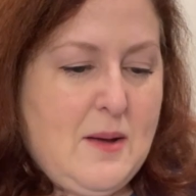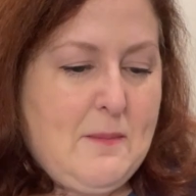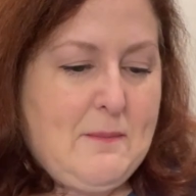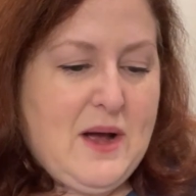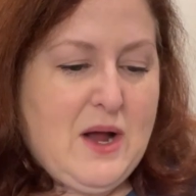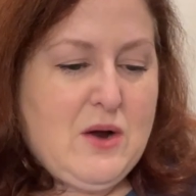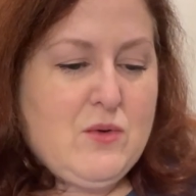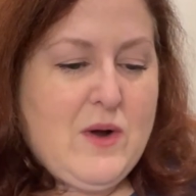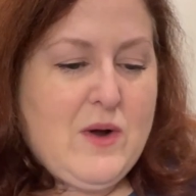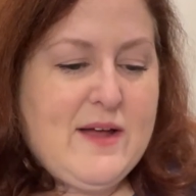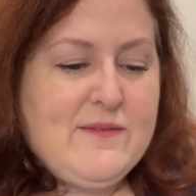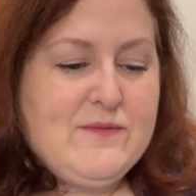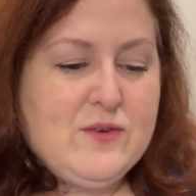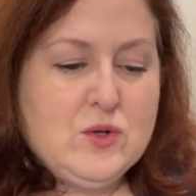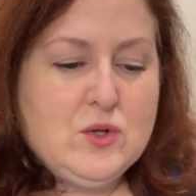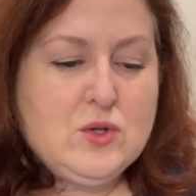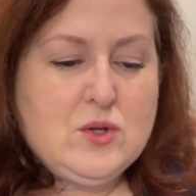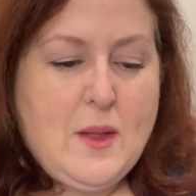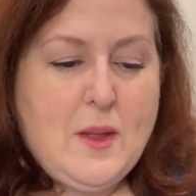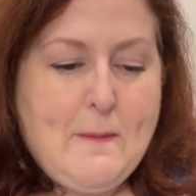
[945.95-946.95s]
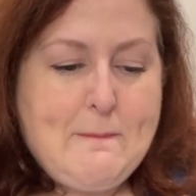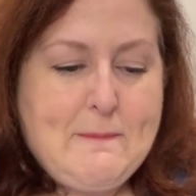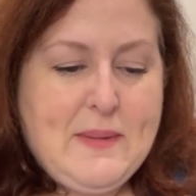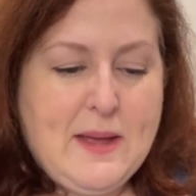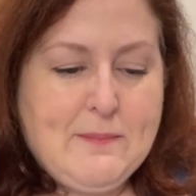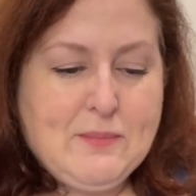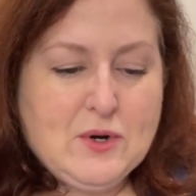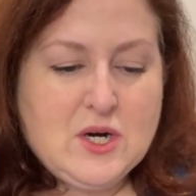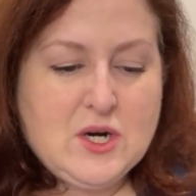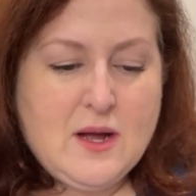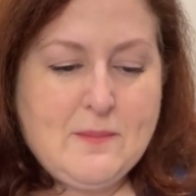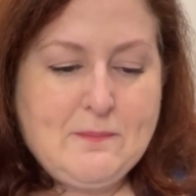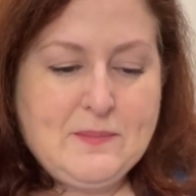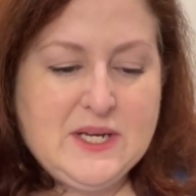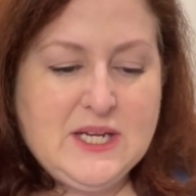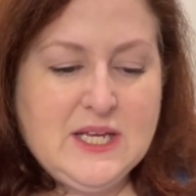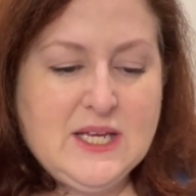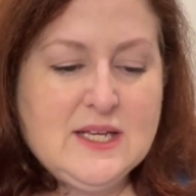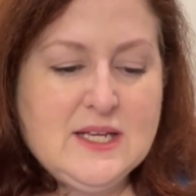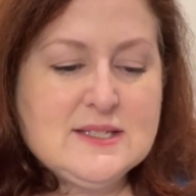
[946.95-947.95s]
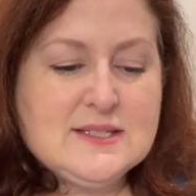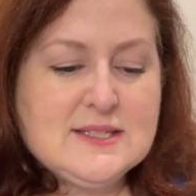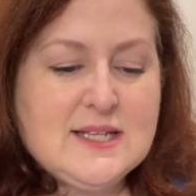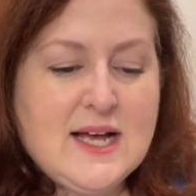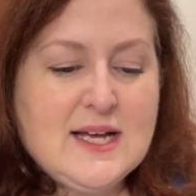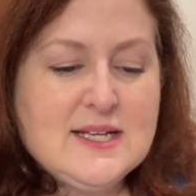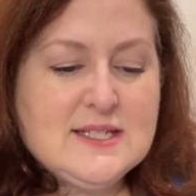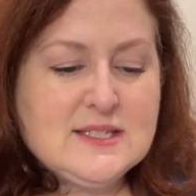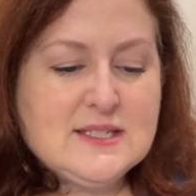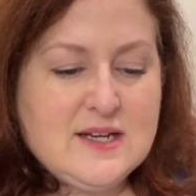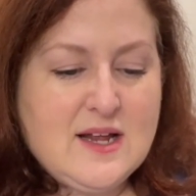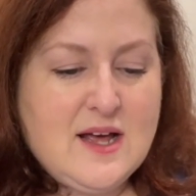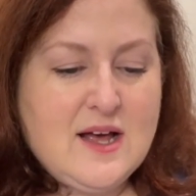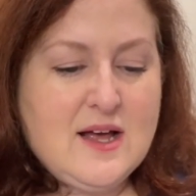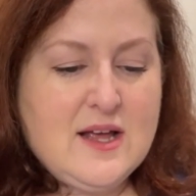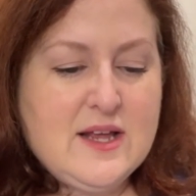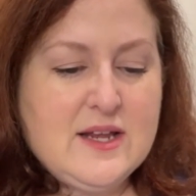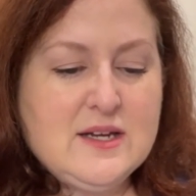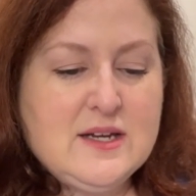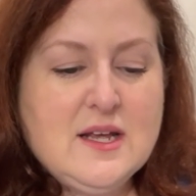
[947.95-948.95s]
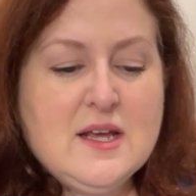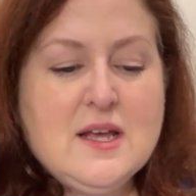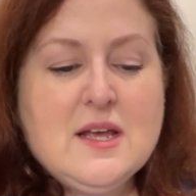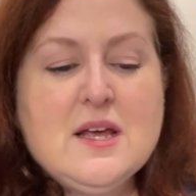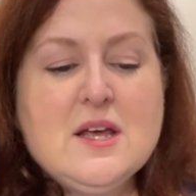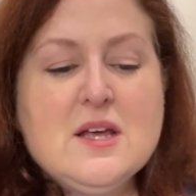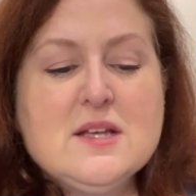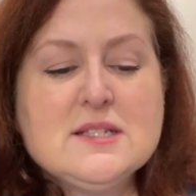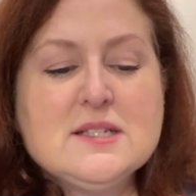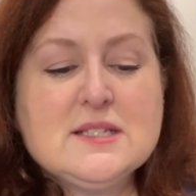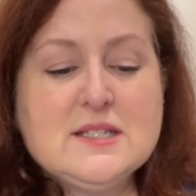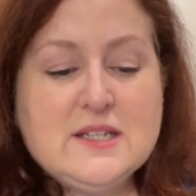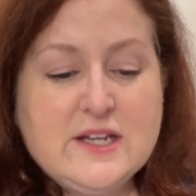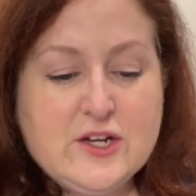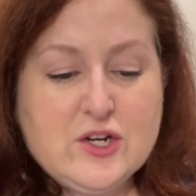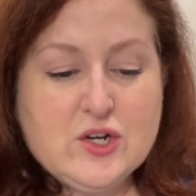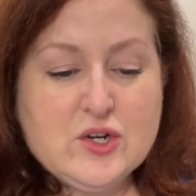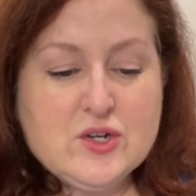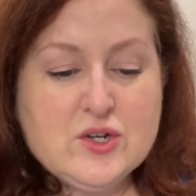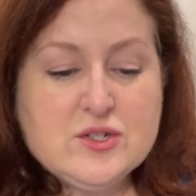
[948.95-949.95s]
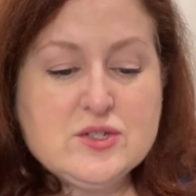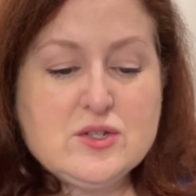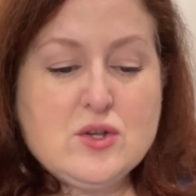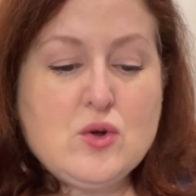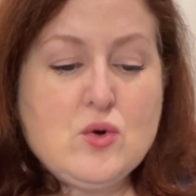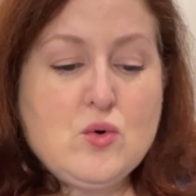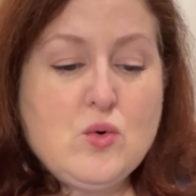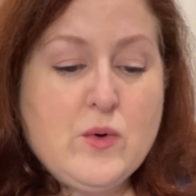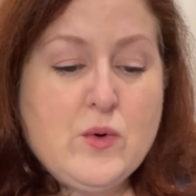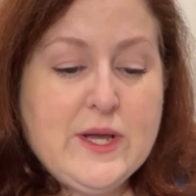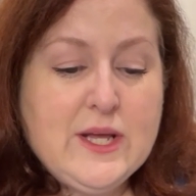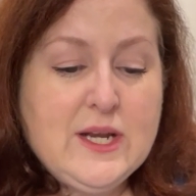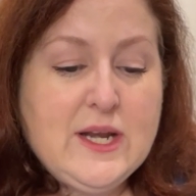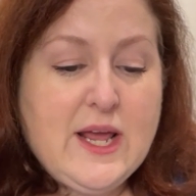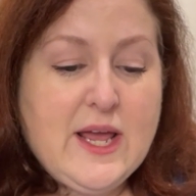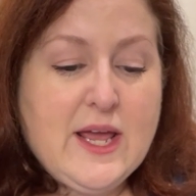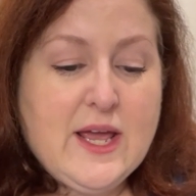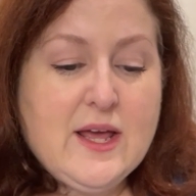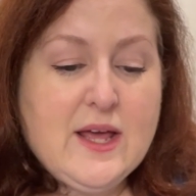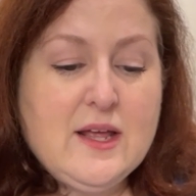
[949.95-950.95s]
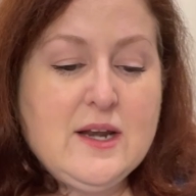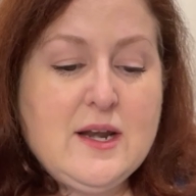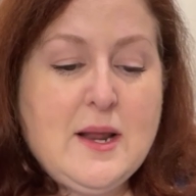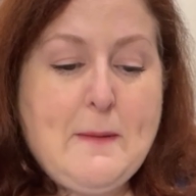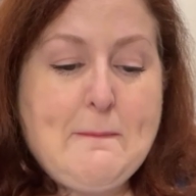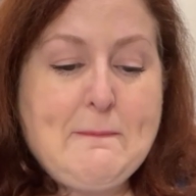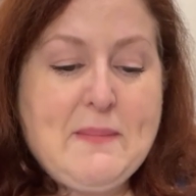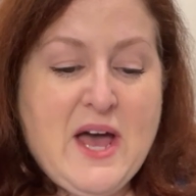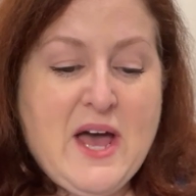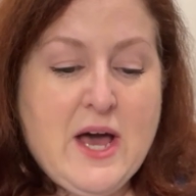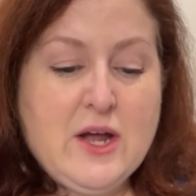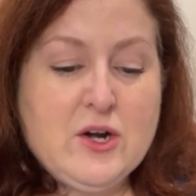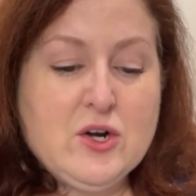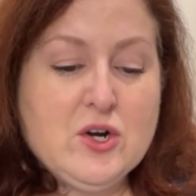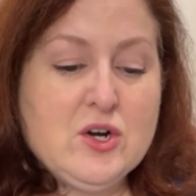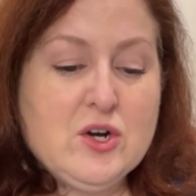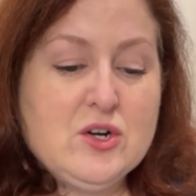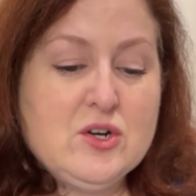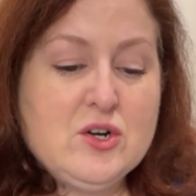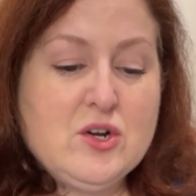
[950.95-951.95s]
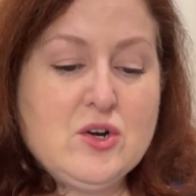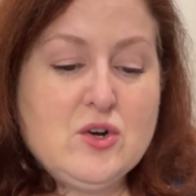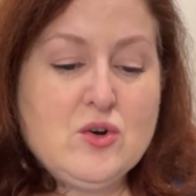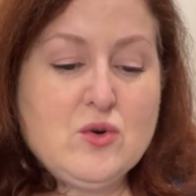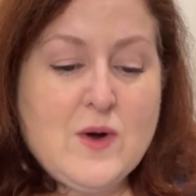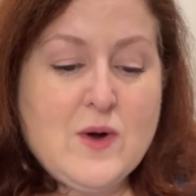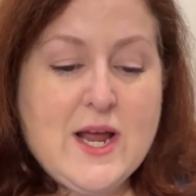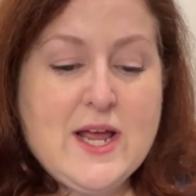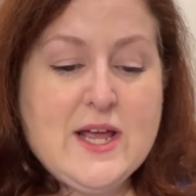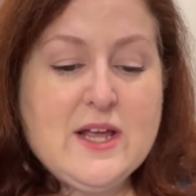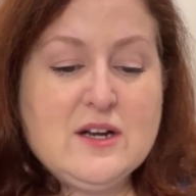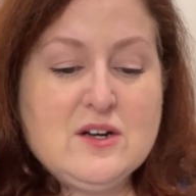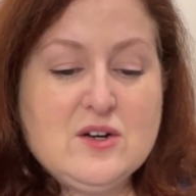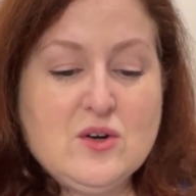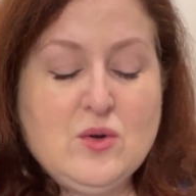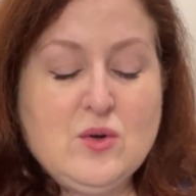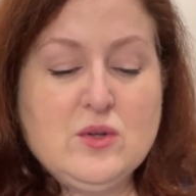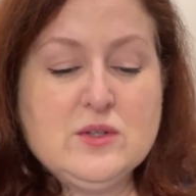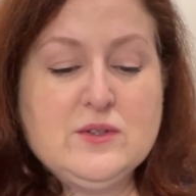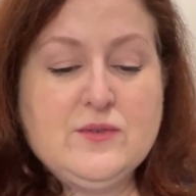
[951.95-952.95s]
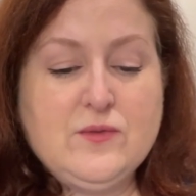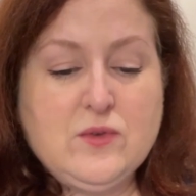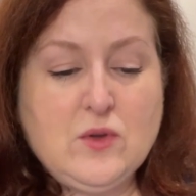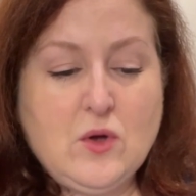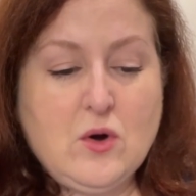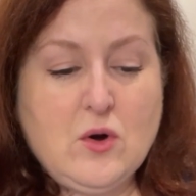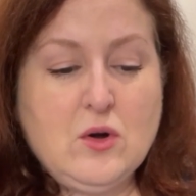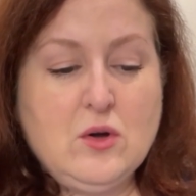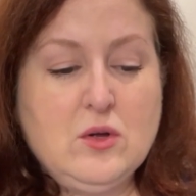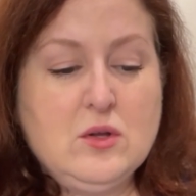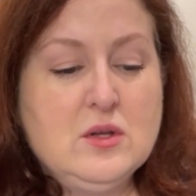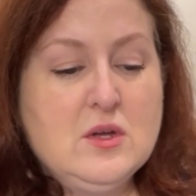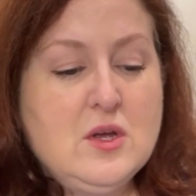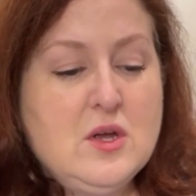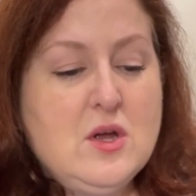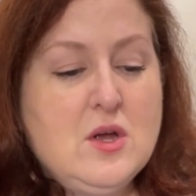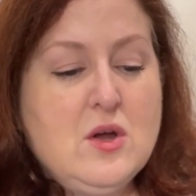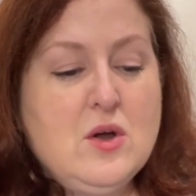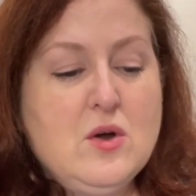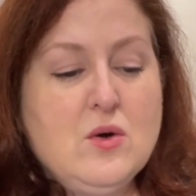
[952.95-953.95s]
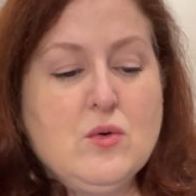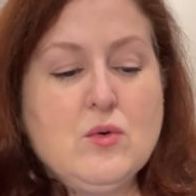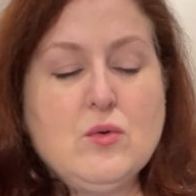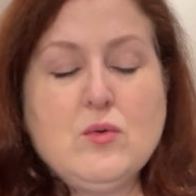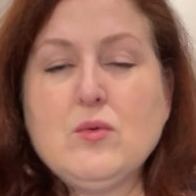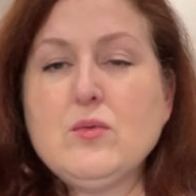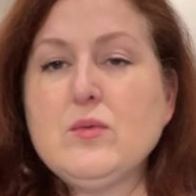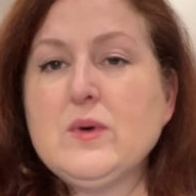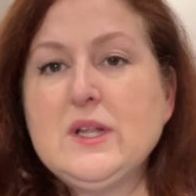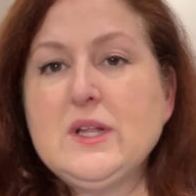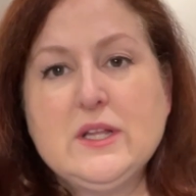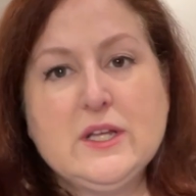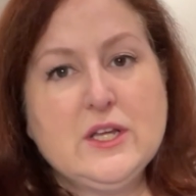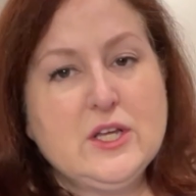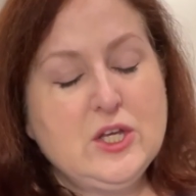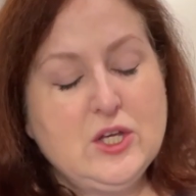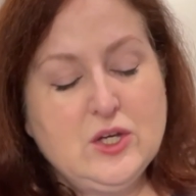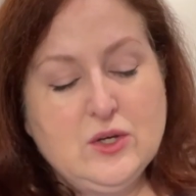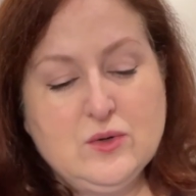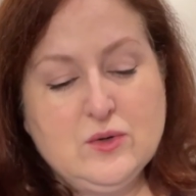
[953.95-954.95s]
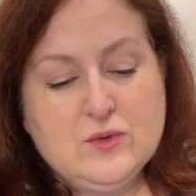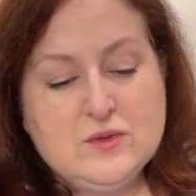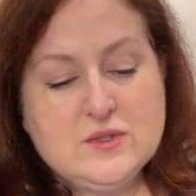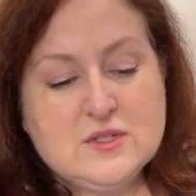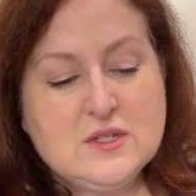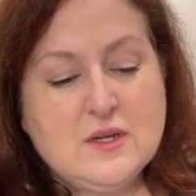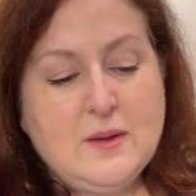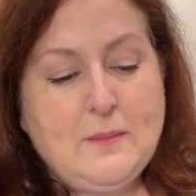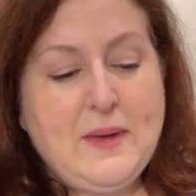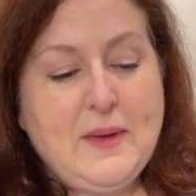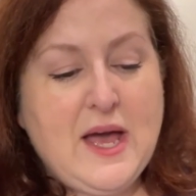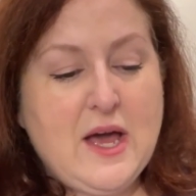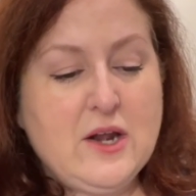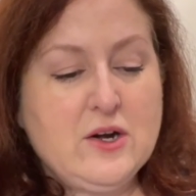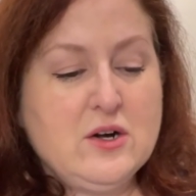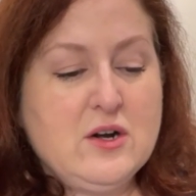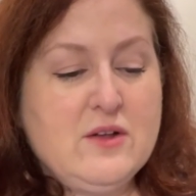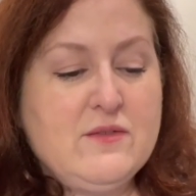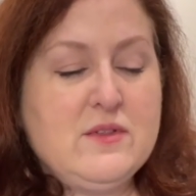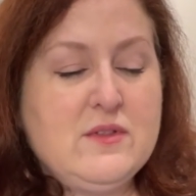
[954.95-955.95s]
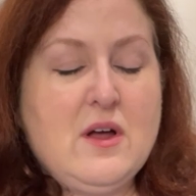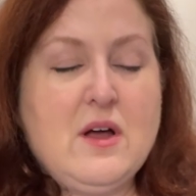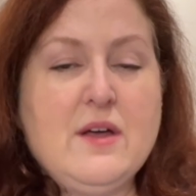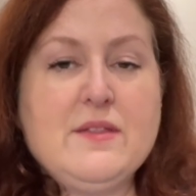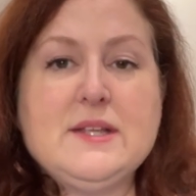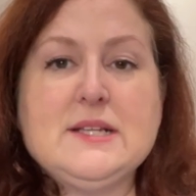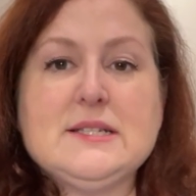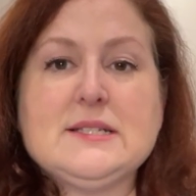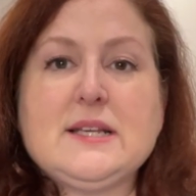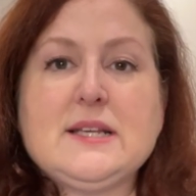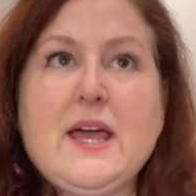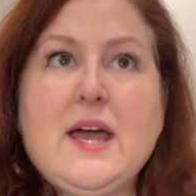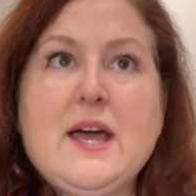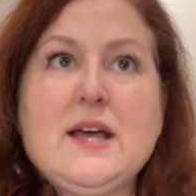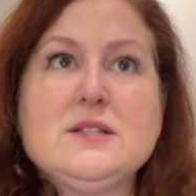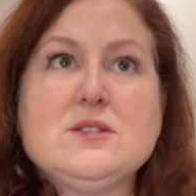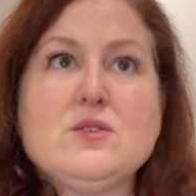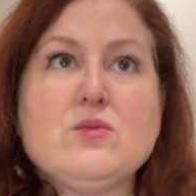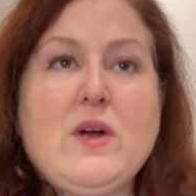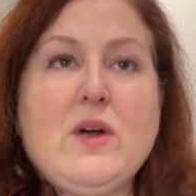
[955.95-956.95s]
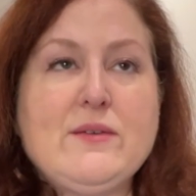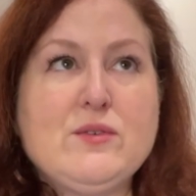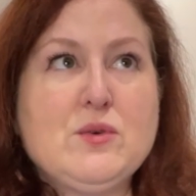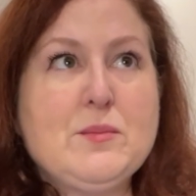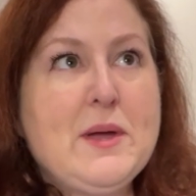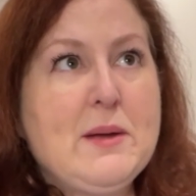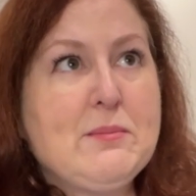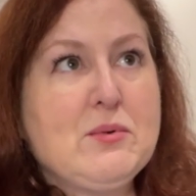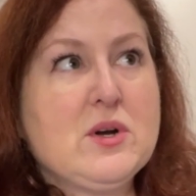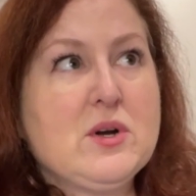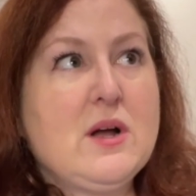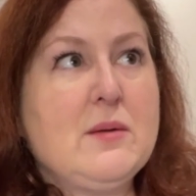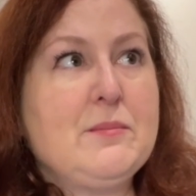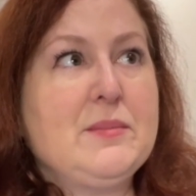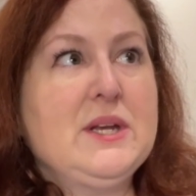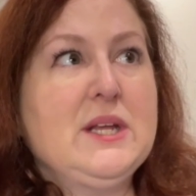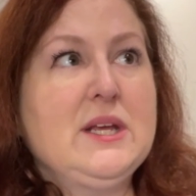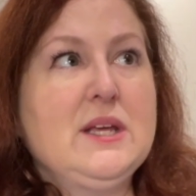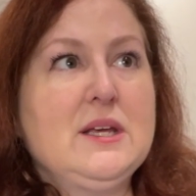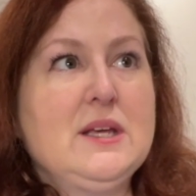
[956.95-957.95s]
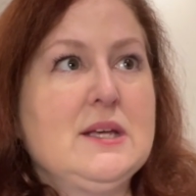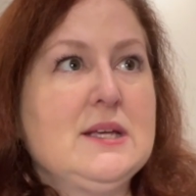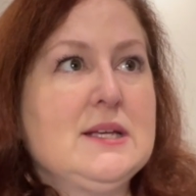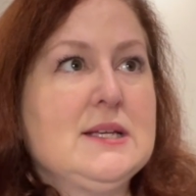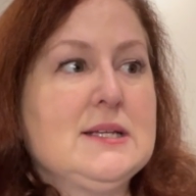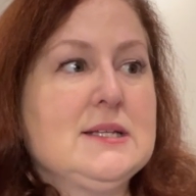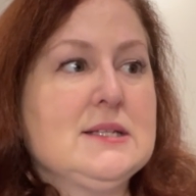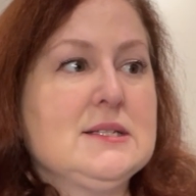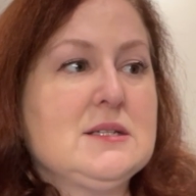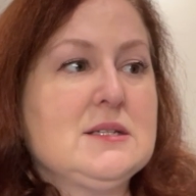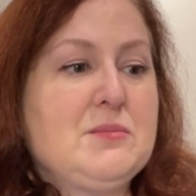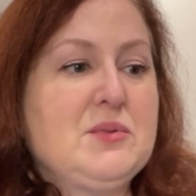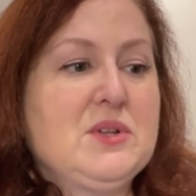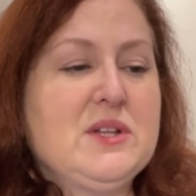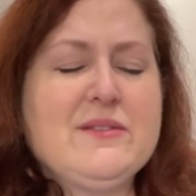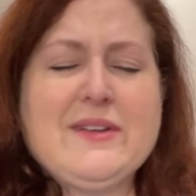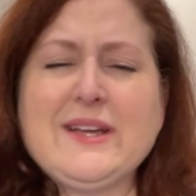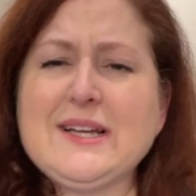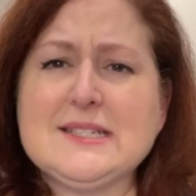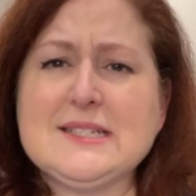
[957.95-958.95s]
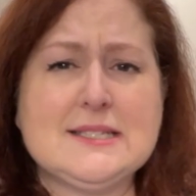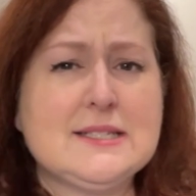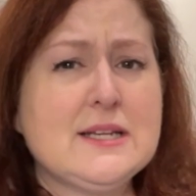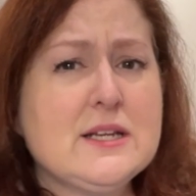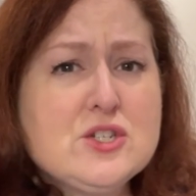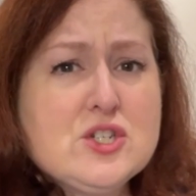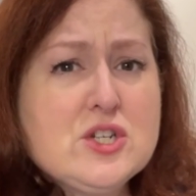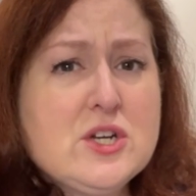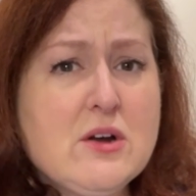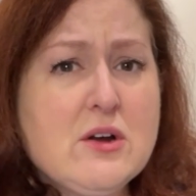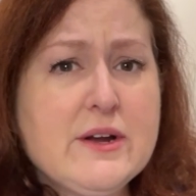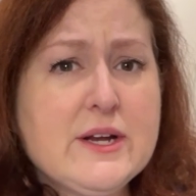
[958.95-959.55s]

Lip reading: by Rifle Paper Company, size 9 sneakers, Queen Anne pattern, gray gold floral. Really cute pattern on these Kids. Rifle Paper Company is, I believe, like a stationery